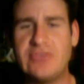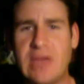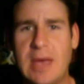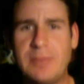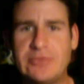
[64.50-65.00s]

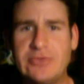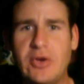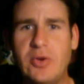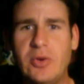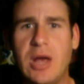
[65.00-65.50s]

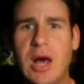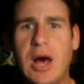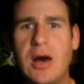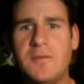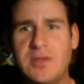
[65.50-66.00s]
episode
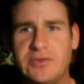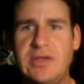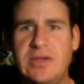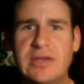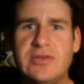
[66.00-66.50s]
of the
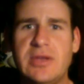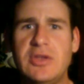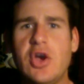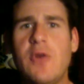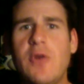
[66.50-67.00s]
season.
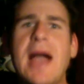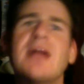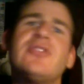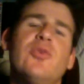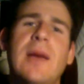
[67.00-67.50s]
You go
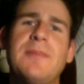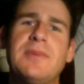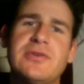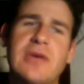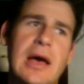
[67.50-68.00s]
back to
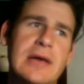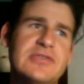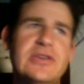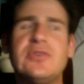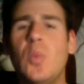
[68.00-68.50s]

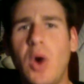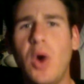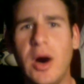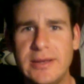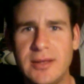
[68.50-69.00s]
season
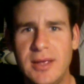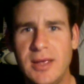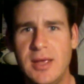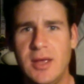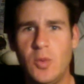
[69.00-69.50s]
1,
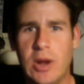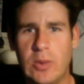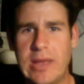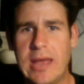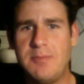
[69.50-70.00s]
where
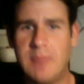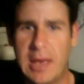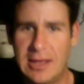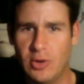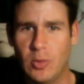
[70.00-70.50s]
we had
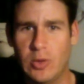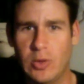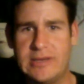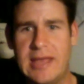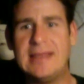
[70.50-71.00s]
Baelor, where
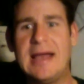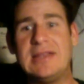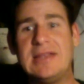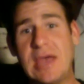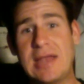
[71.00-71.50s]
Ned
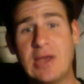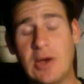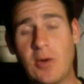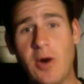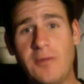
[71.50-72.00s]
got his head
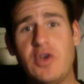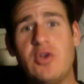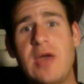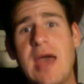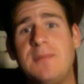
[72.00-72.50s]
cut off. You
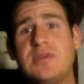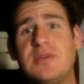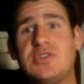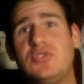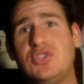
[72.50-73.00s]
go
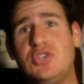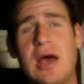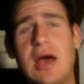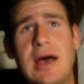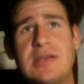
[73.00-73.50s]

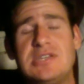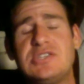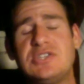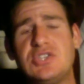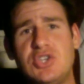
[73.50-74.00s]
to
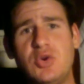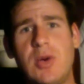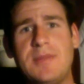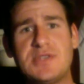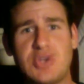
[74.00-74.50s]
season 2,
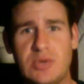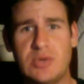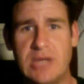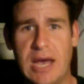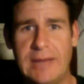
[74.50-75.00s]
episode
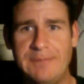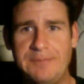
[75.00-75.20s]
9,